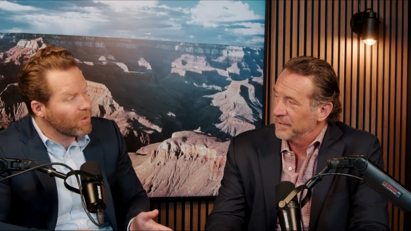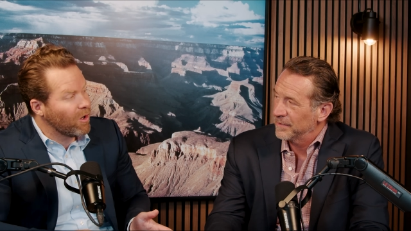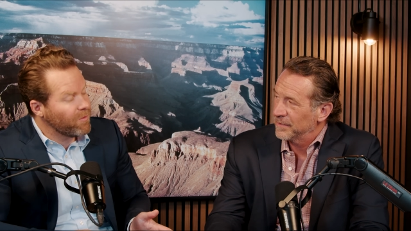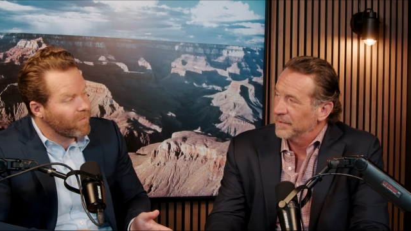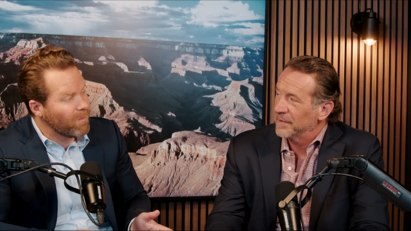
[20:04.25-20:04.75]

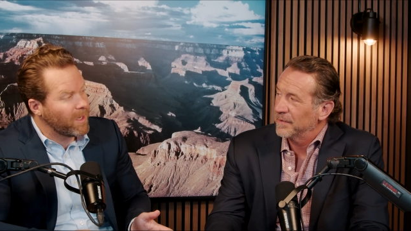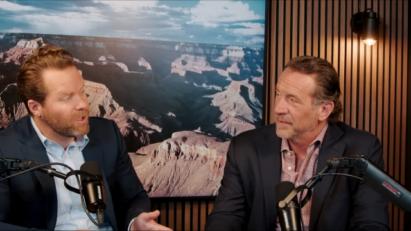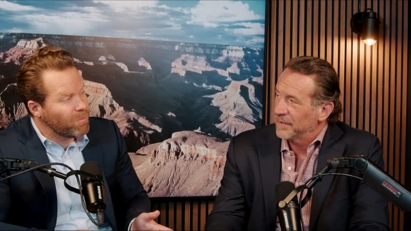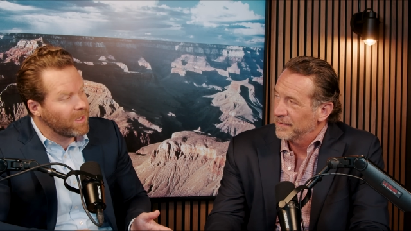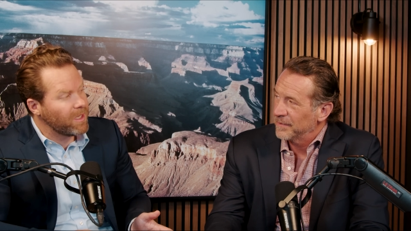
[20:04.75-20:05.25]
Speaker 1: growth of the
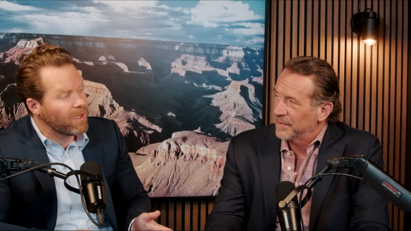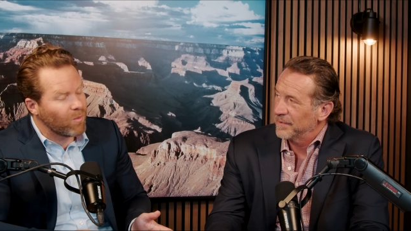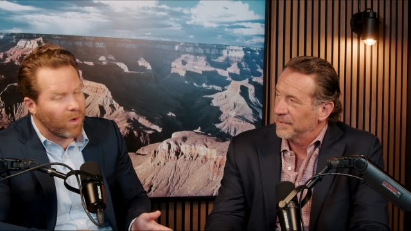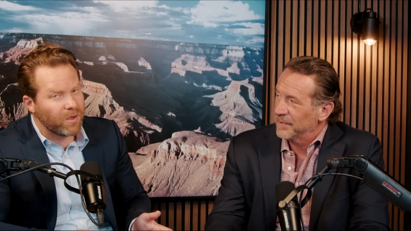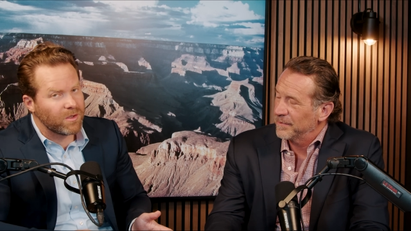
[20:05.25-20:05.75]
money you put in
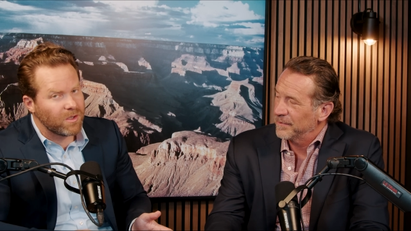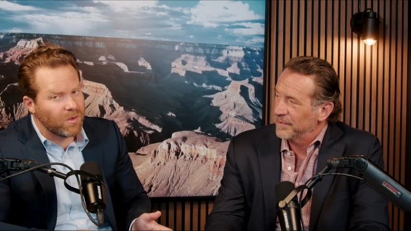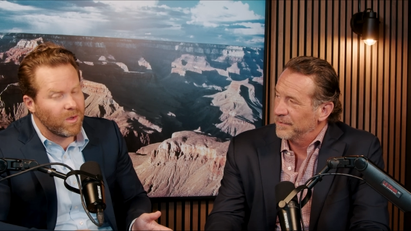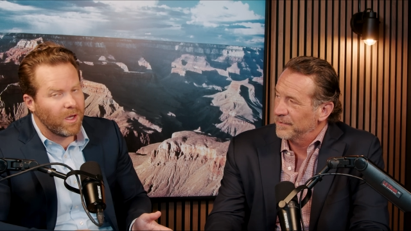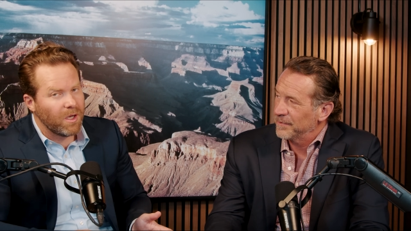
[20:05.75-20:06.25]
on one or
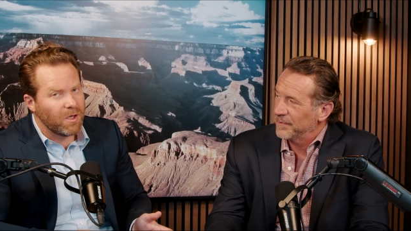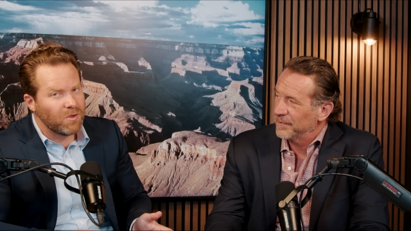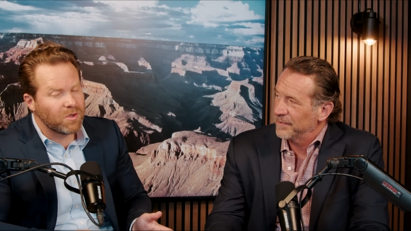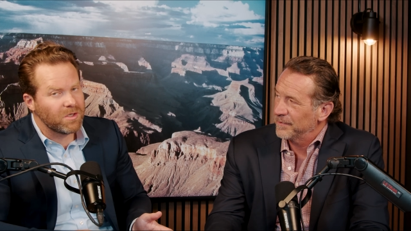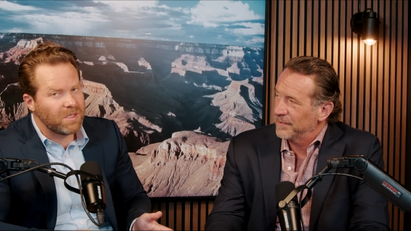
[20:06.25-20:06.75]
two.
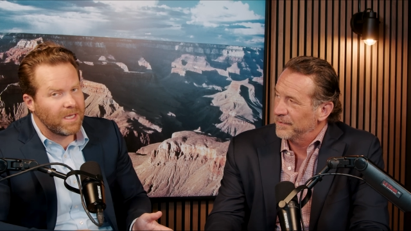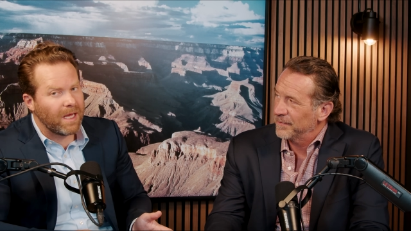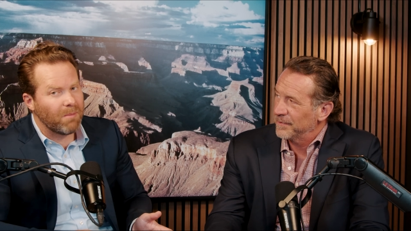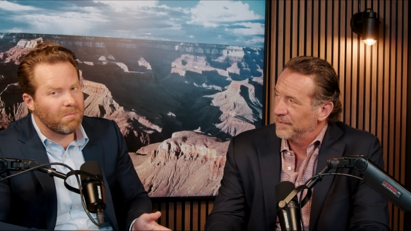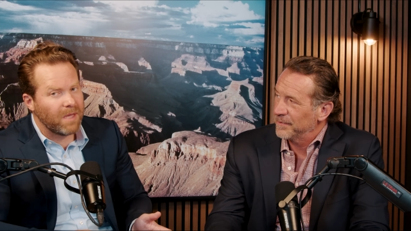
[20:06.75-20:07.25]
You start seeing
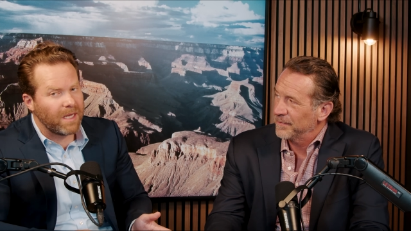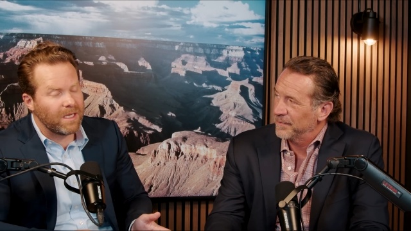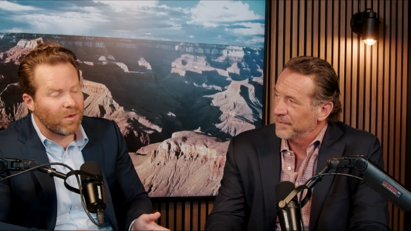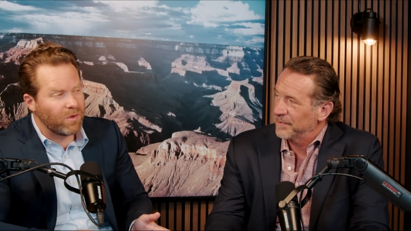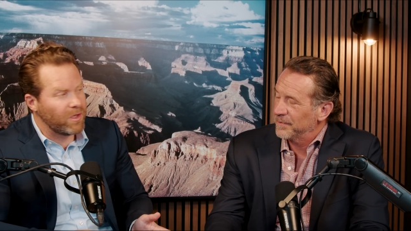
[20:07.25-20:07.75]
that, that
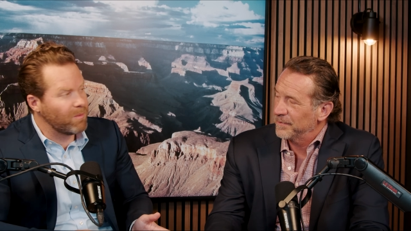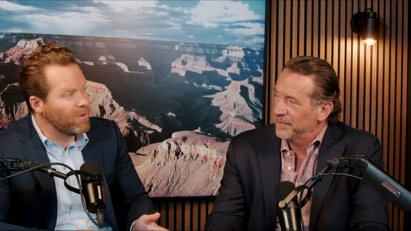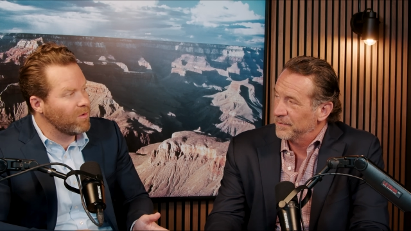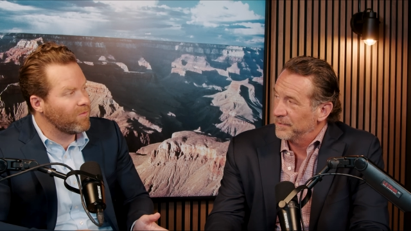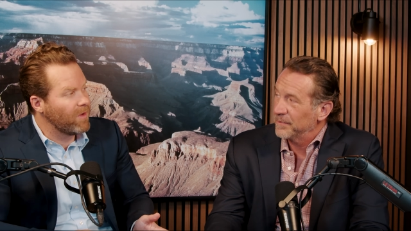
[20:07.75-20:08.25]
needle really
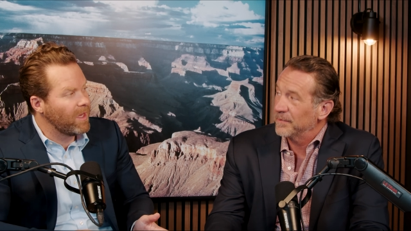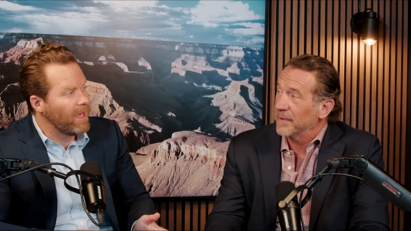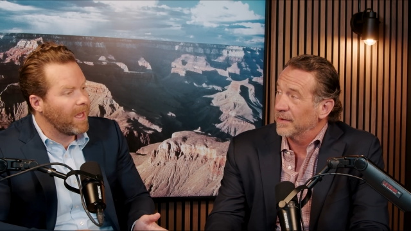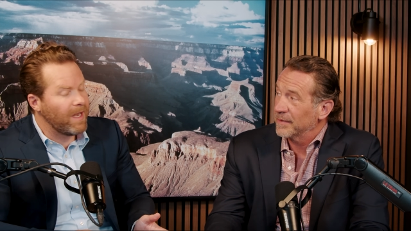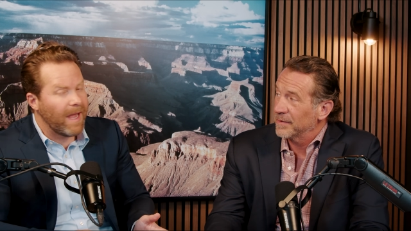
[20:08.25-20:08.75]
move.
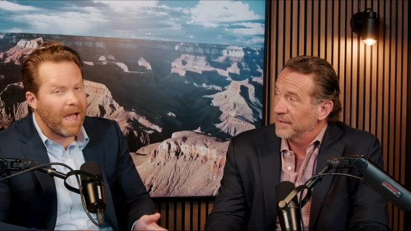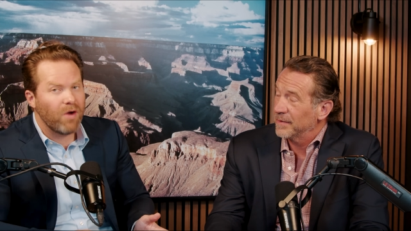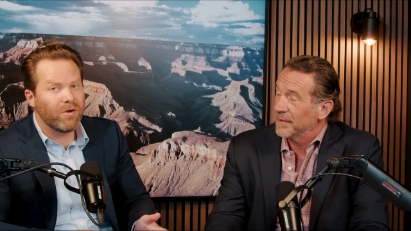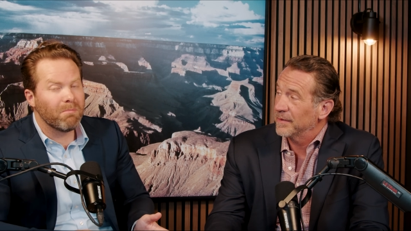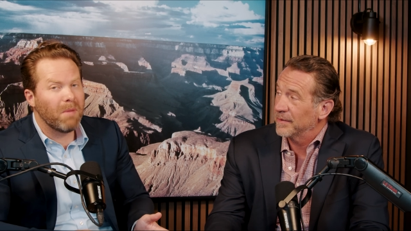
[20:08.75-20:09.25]
And
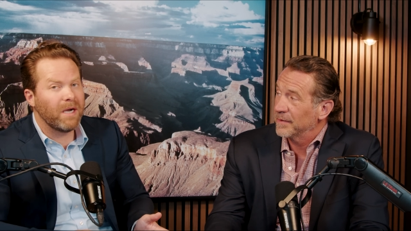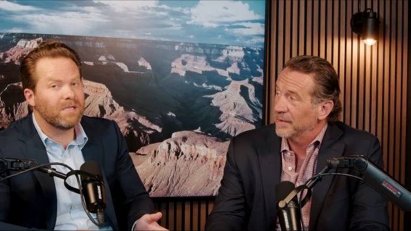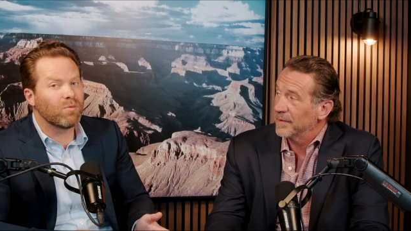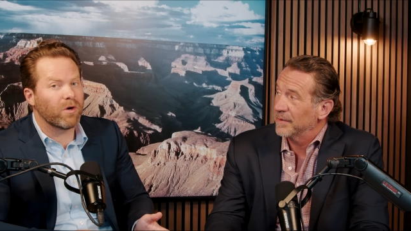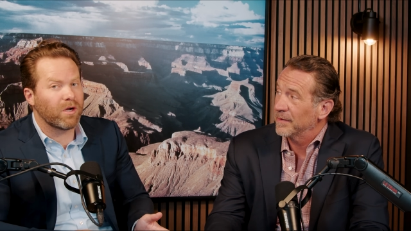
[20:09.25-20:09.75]
now your
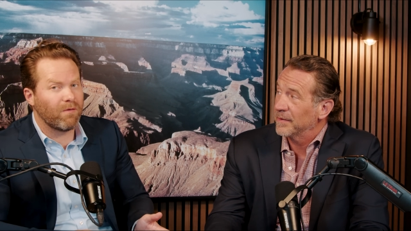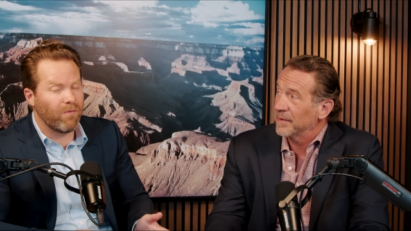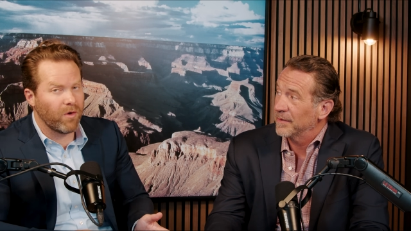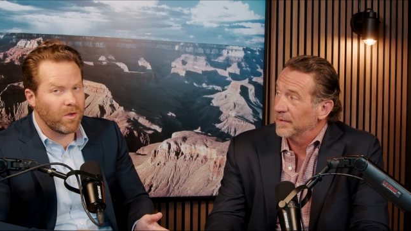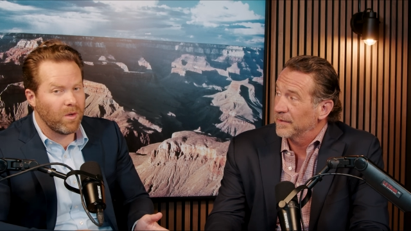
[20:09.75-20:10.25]
money's working
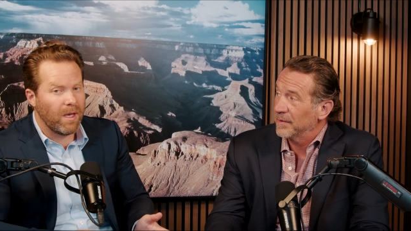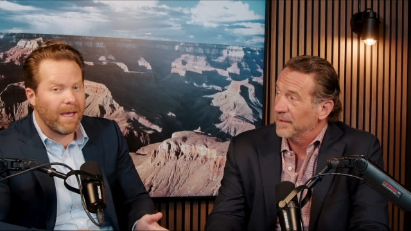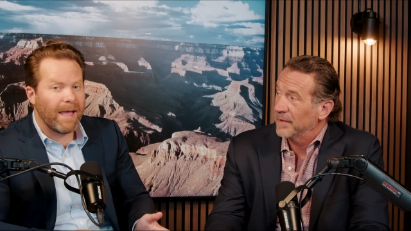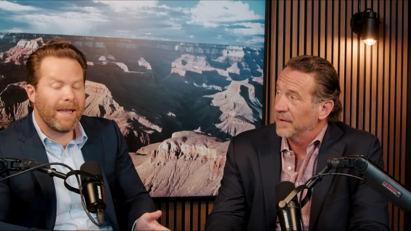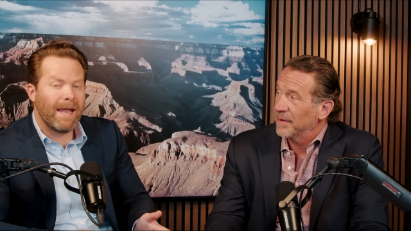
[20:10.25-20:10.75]
for you.
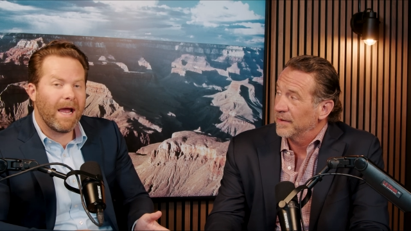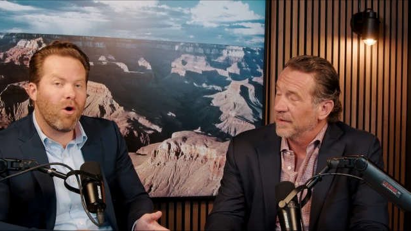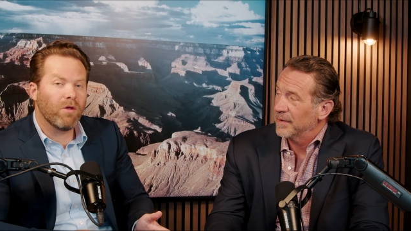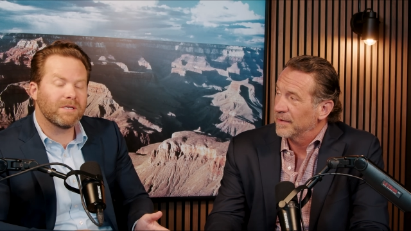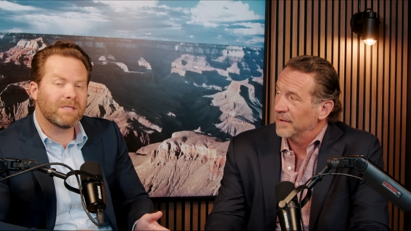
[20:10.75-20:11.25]
And now
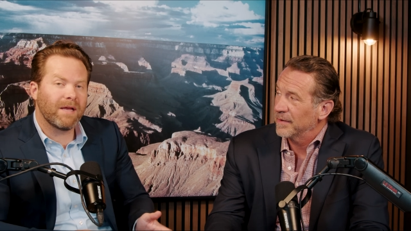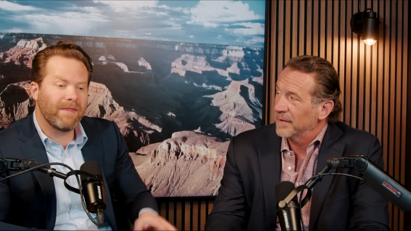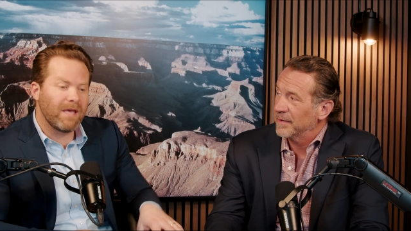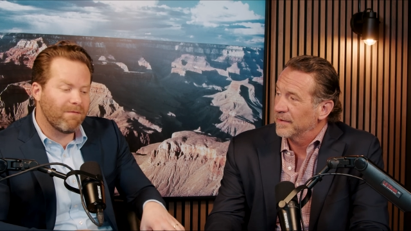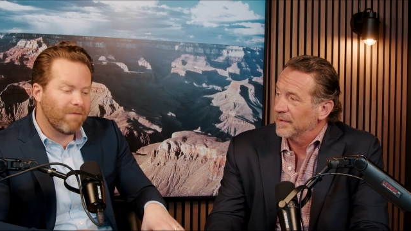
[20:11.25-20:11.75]
all of a
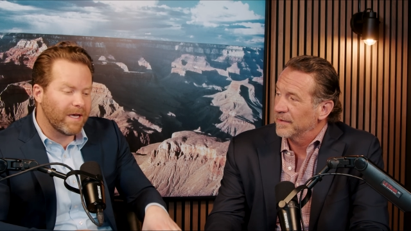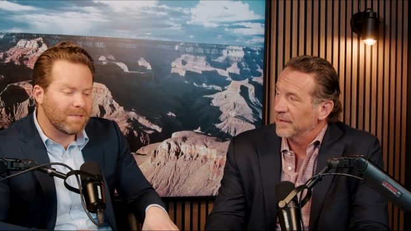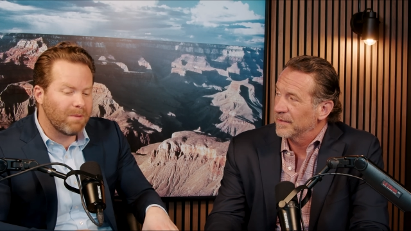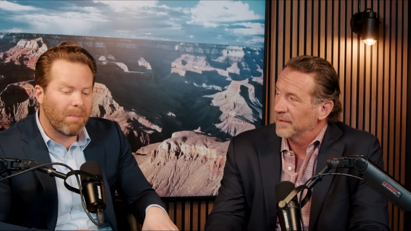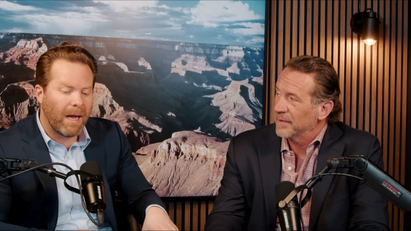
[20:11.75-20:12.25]
sudden the
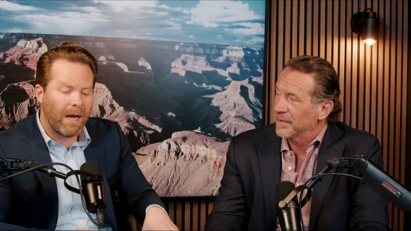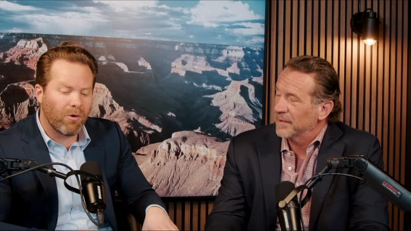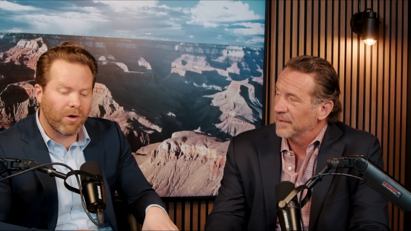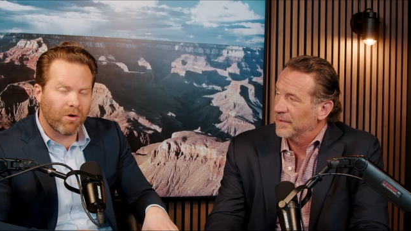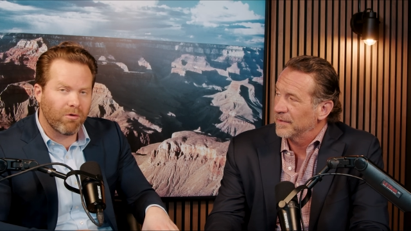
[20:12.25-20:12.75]
investment
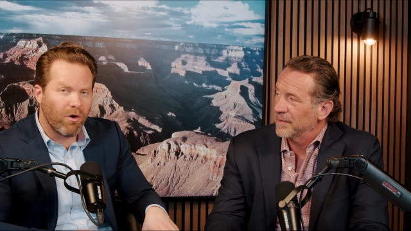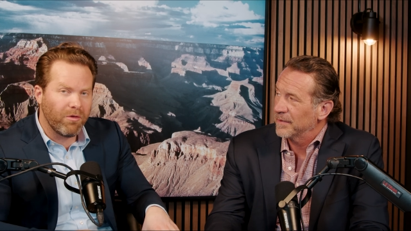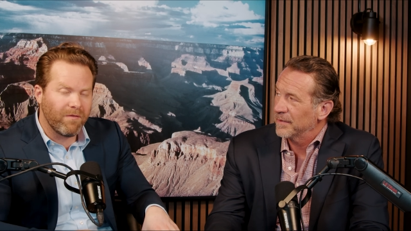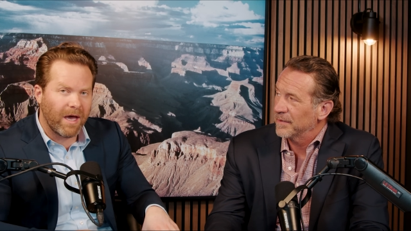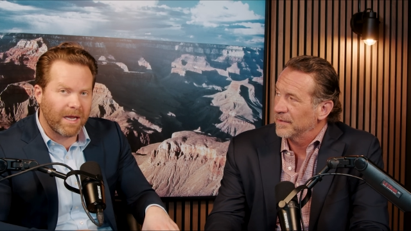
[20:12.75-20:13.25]
power and
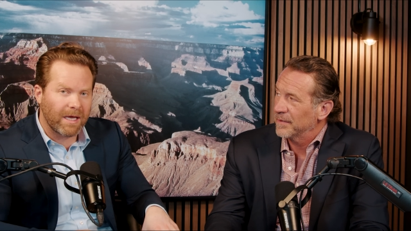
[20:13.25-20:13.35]
growth of that